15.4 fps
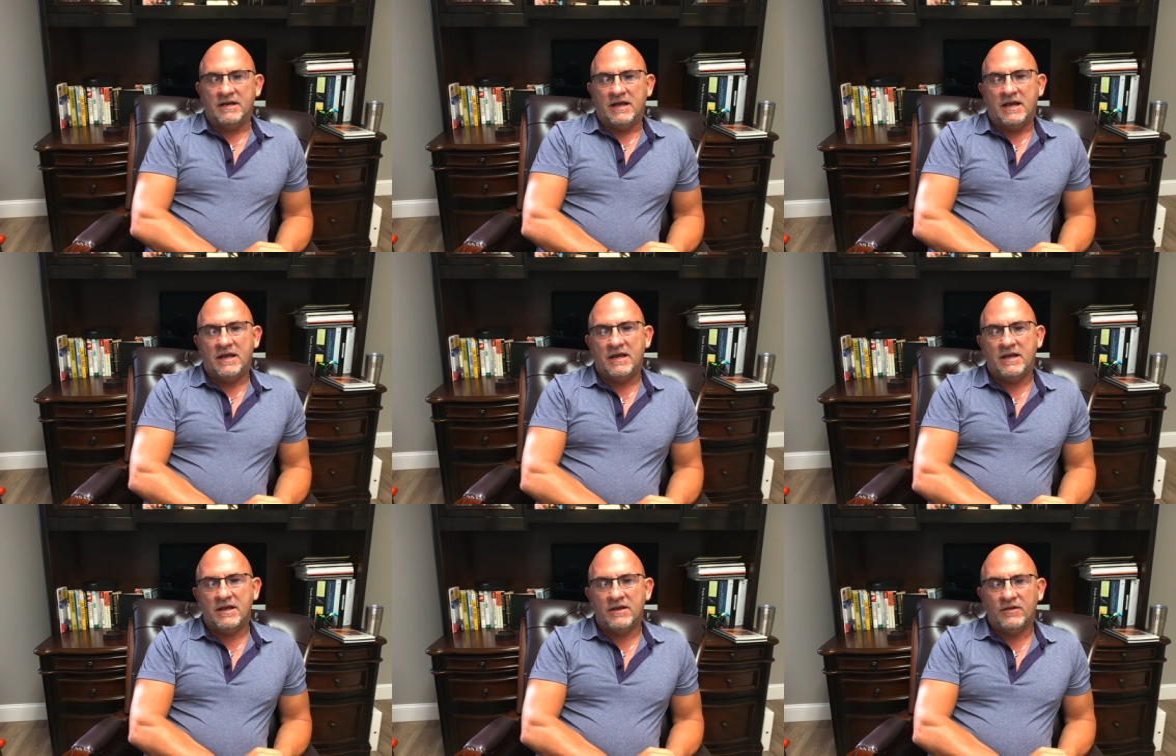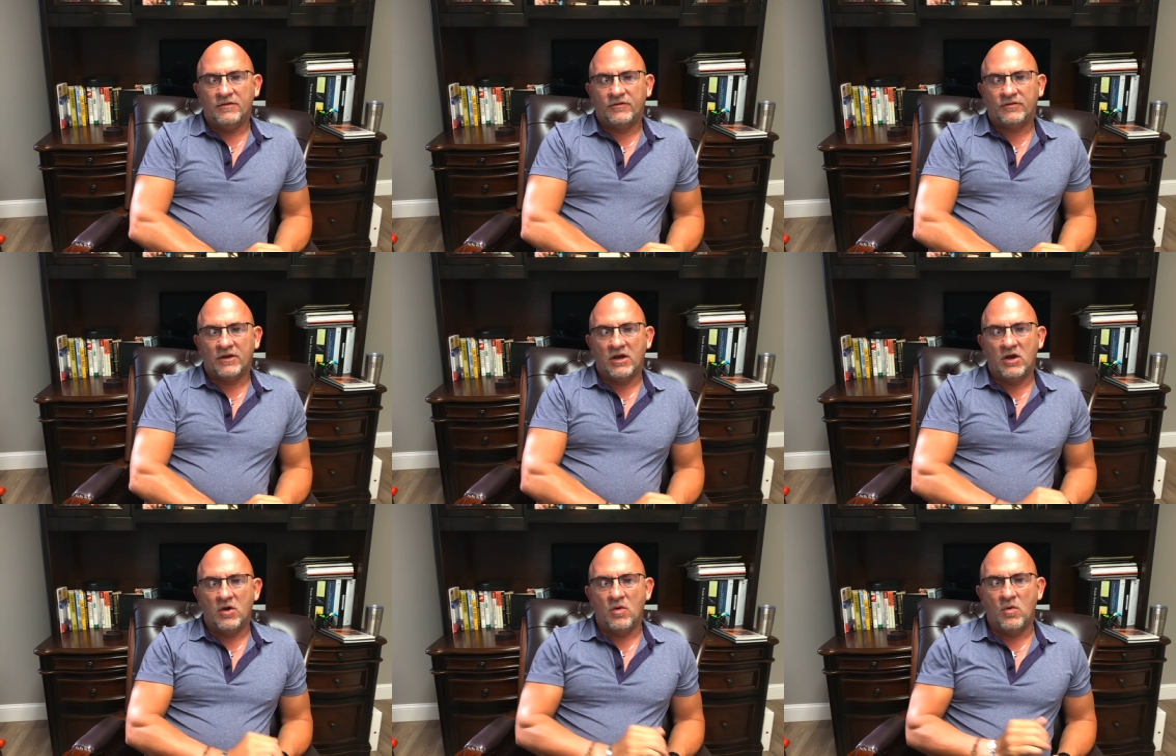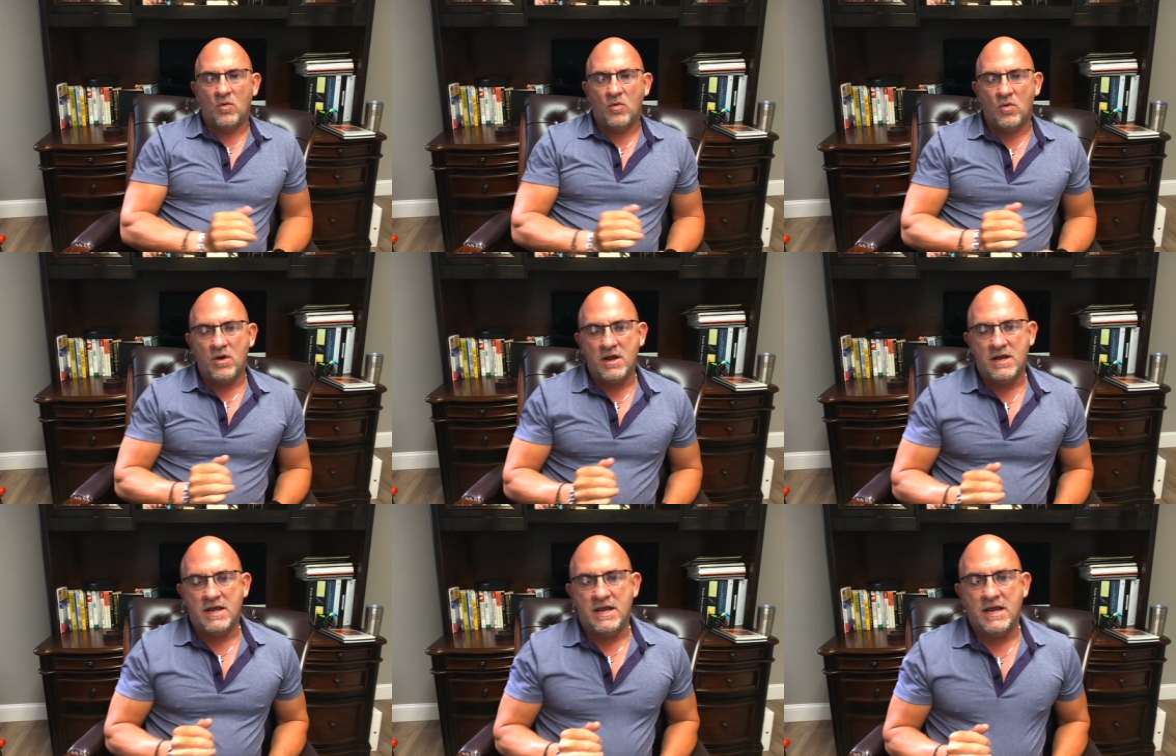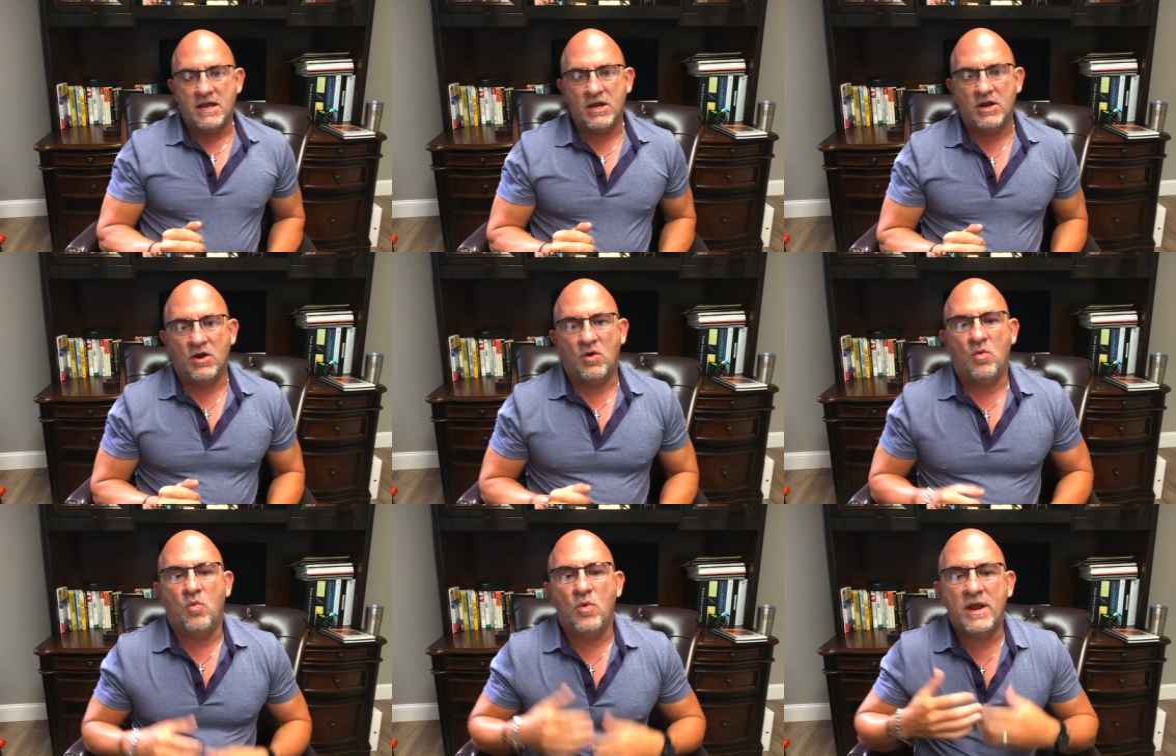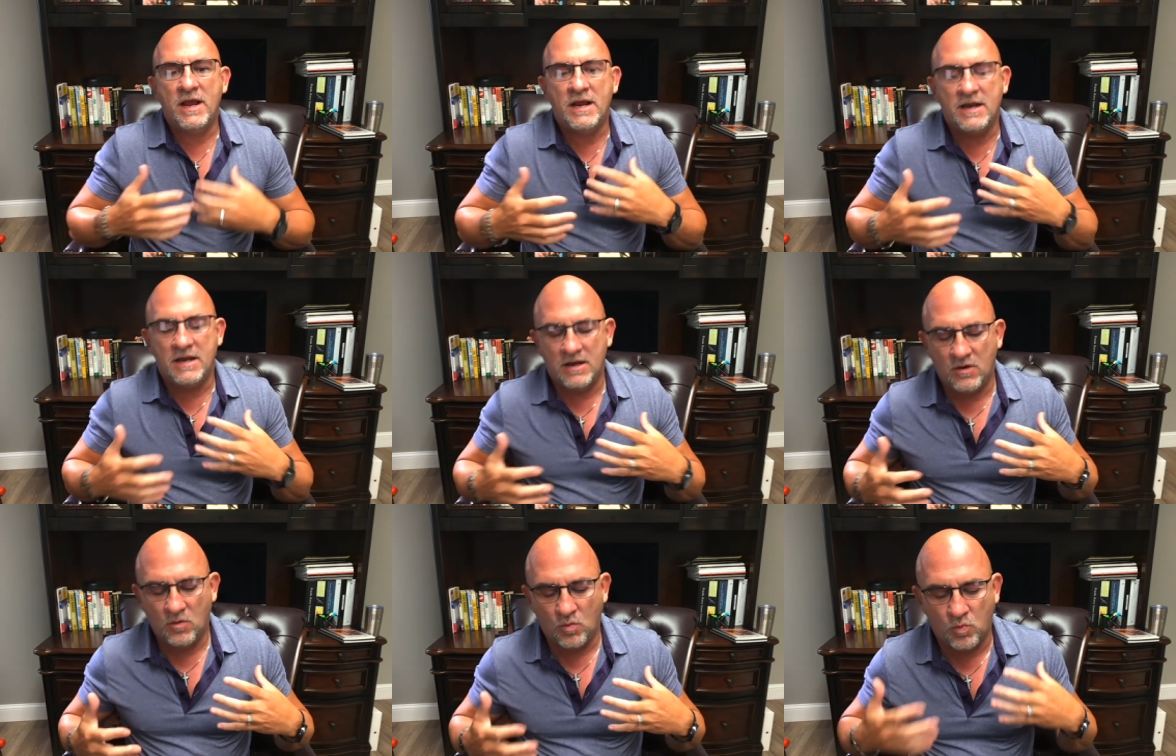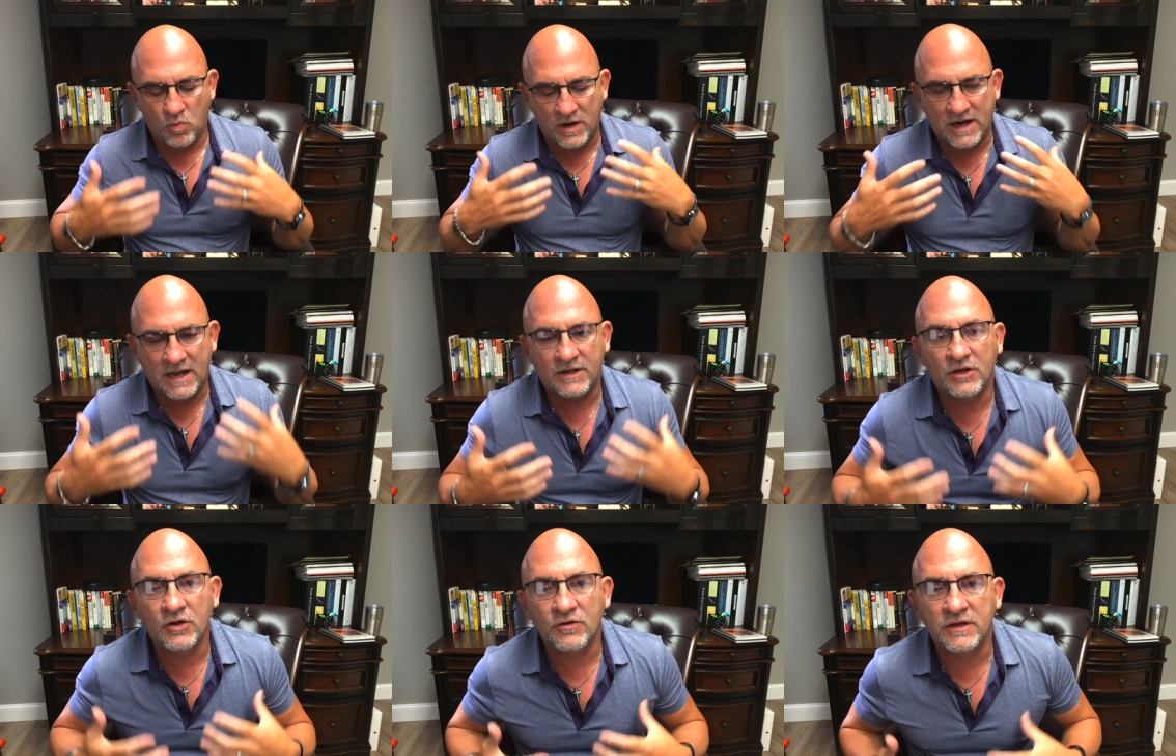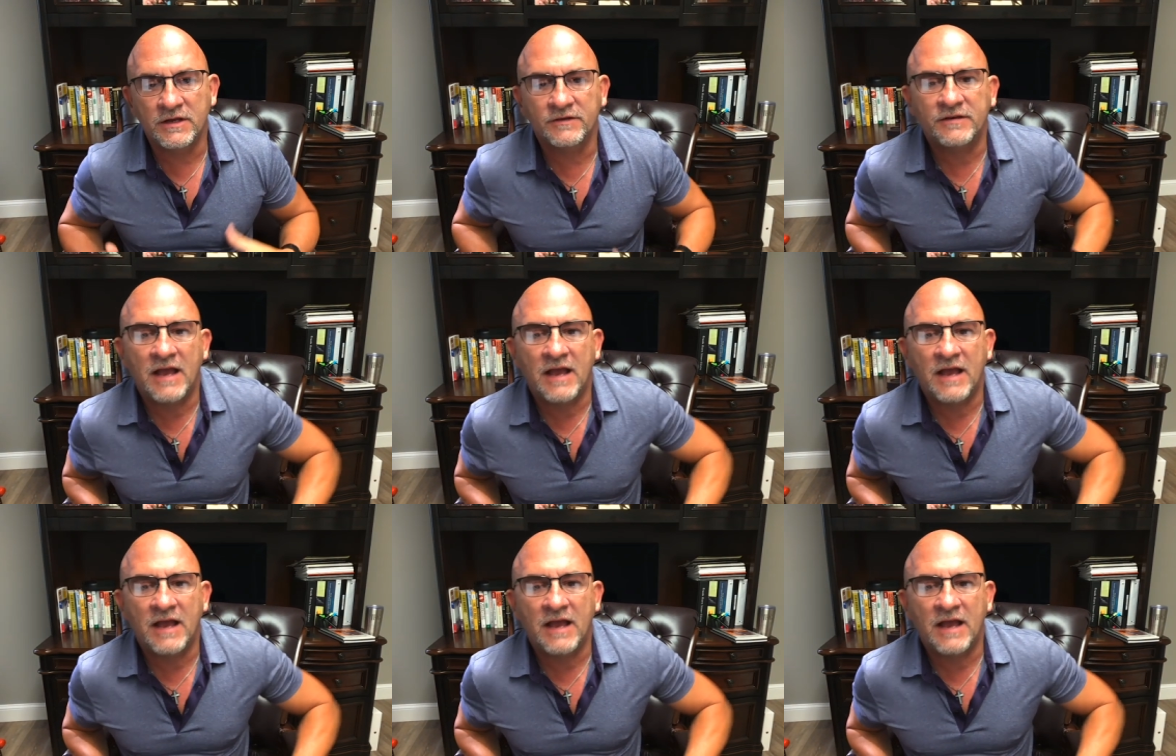and so when I do this,